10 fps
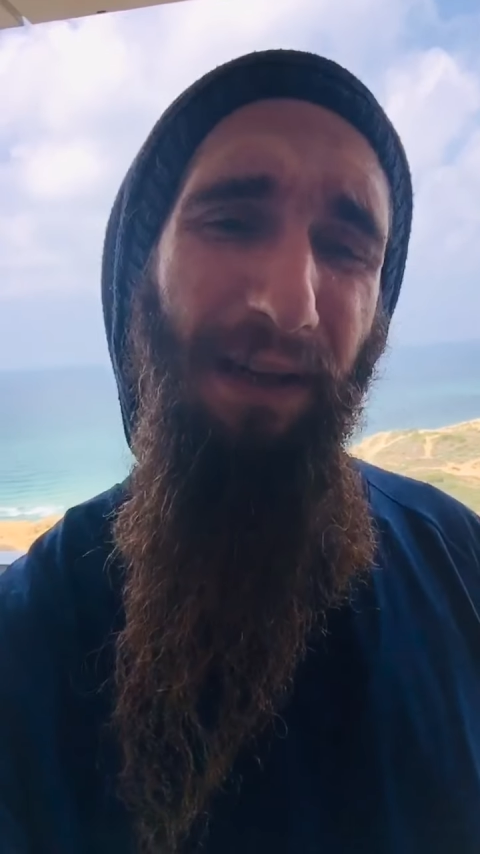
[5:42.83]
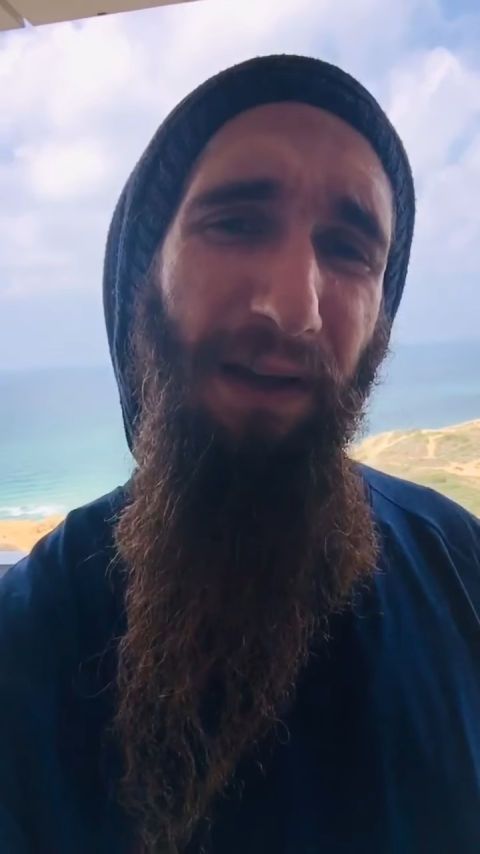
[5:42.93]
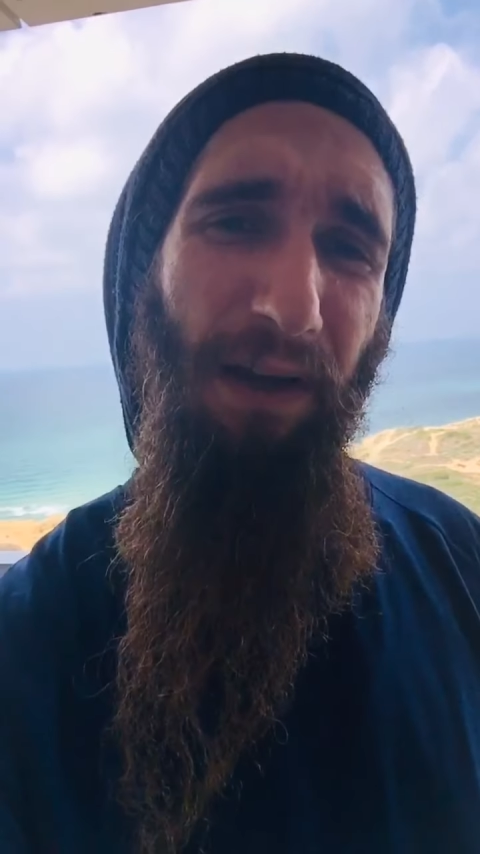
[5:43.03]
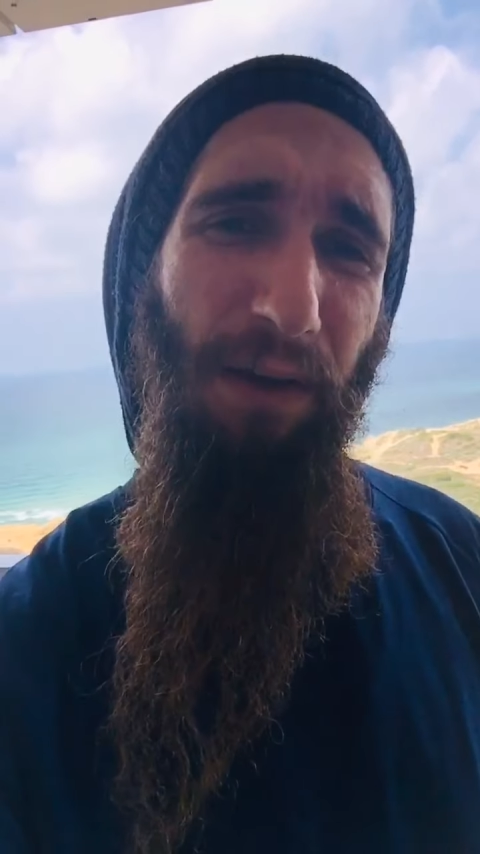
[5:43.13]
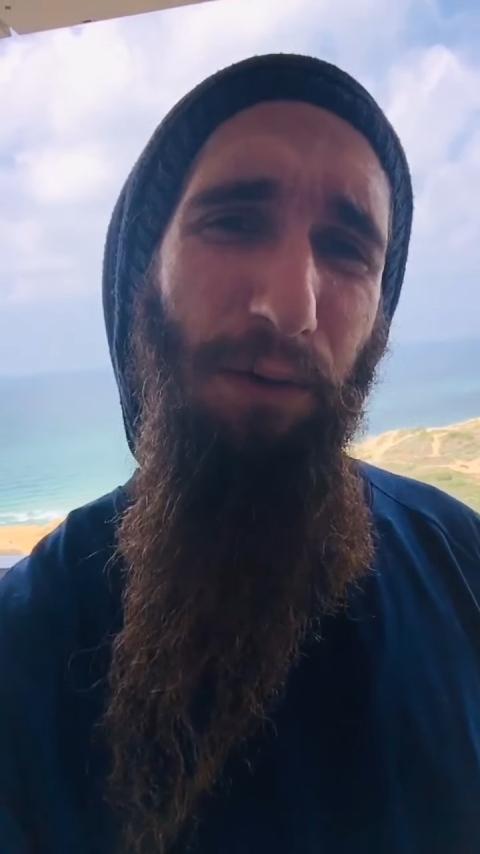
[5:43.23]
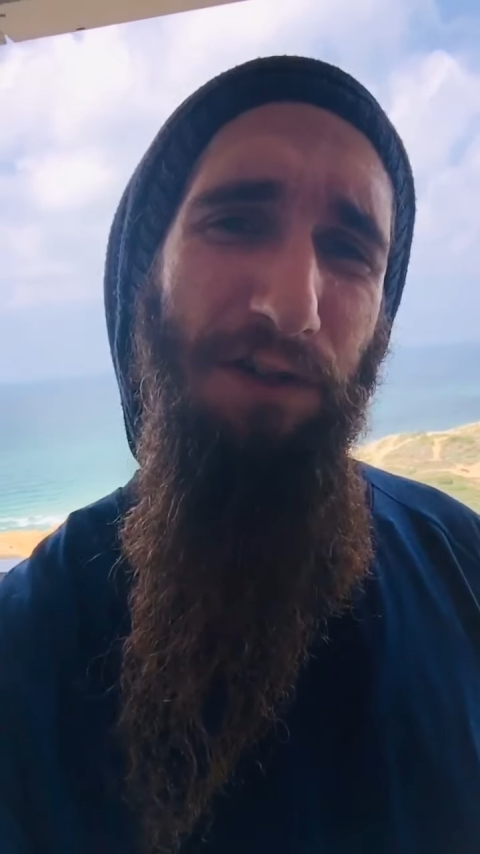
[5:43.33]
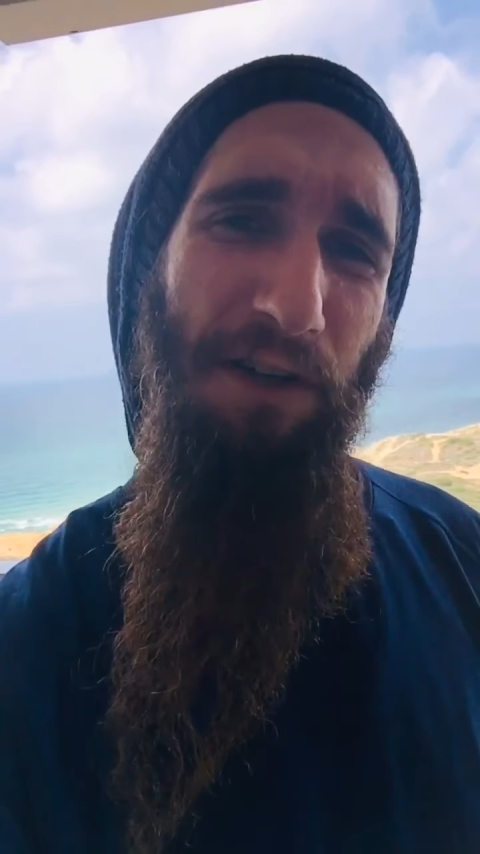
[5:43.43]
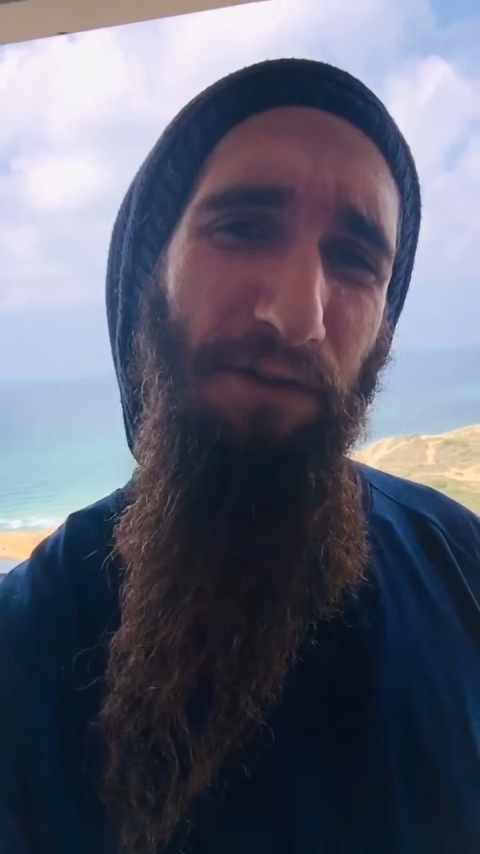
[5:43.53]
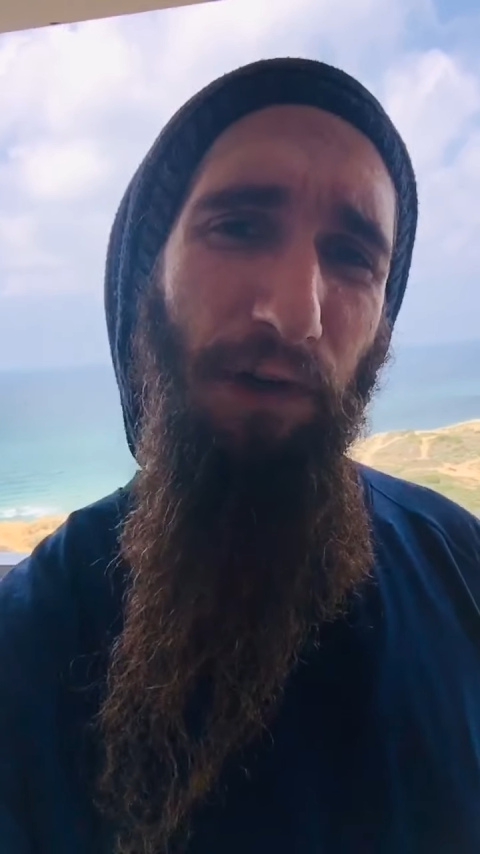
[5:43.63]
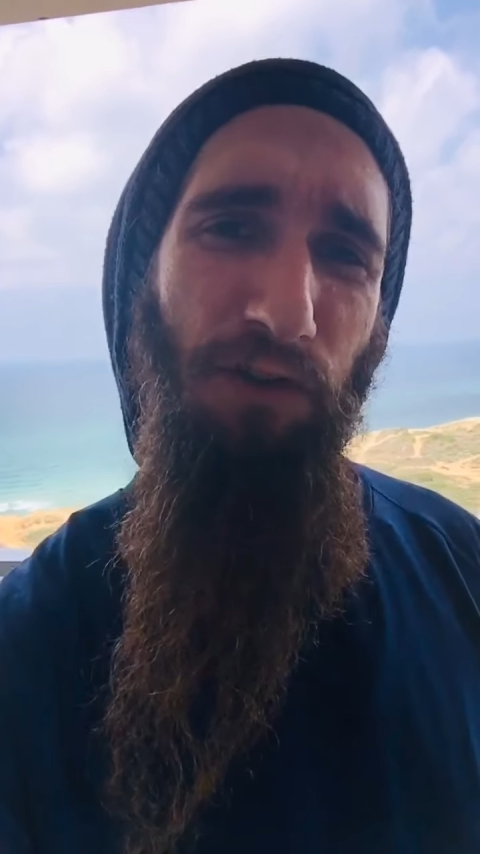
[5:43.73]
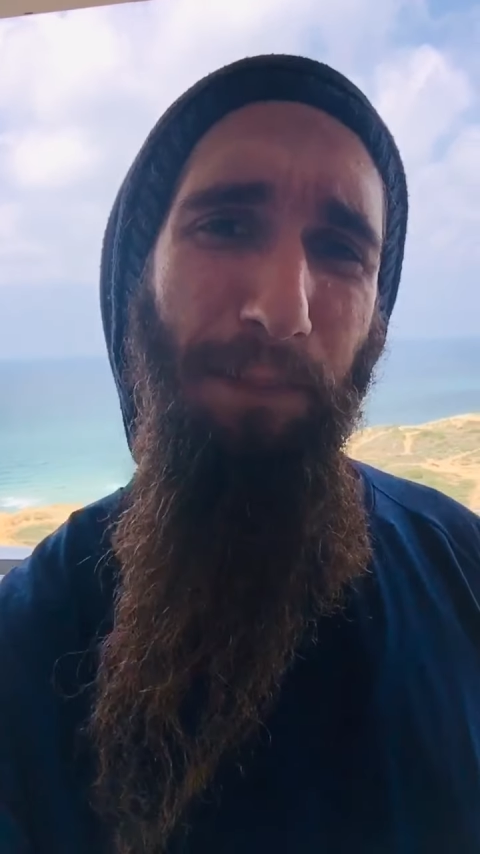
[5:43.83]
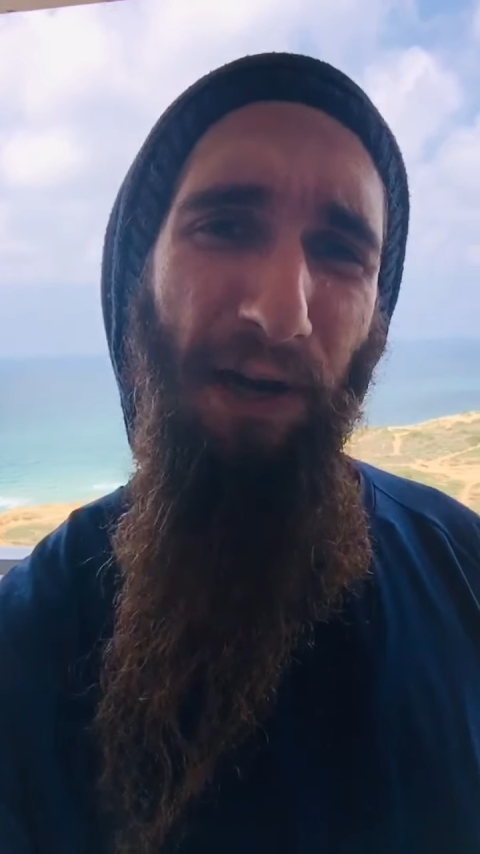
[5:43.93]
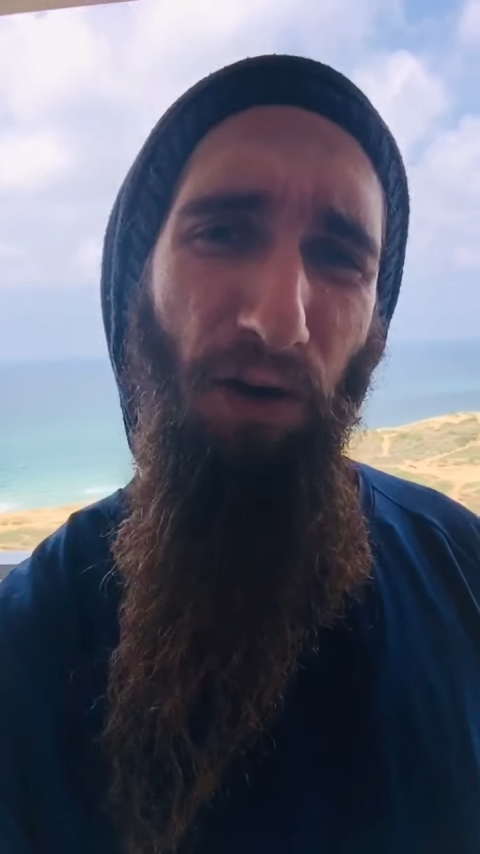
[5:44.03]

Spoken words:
it was an affront to my